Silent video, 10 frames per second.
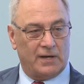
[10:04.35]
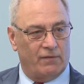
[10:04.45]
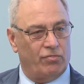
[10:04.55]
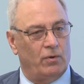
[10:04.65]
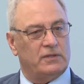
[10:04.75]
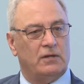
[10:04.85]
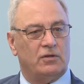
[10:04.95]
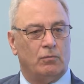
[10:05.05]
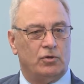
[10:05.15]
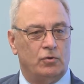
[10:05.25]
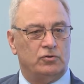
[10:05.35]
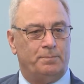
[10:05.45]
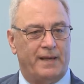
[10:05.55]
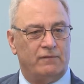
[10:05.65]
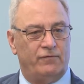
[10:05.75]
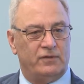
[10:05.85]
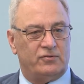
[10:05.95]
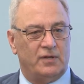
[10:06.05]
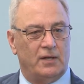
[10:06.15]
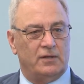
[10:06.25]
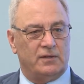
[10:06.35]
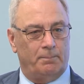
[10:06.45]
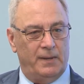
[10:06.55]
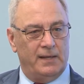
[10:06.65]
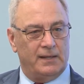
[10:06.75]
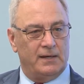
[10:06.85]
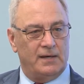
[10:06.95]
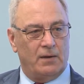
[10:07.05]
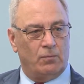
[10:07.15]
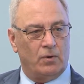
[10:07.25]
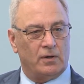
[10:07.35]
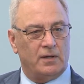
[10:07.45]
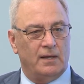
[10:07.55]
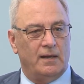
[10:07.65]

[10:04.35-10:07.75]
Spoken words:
I thought that there were huge benefits to being in a network.